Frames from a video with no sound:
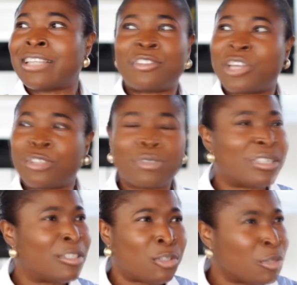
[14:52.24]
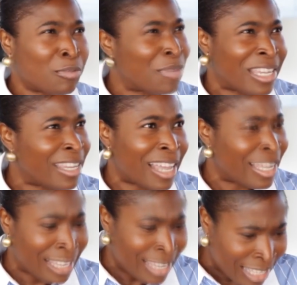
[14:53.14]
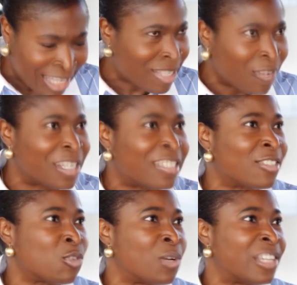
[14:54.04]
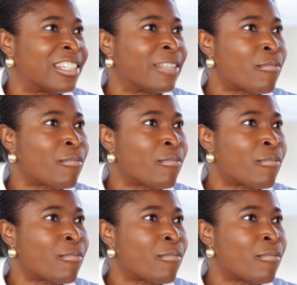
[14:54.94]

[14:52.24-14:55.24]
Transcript: Nigeria shouldn't be in this current situation.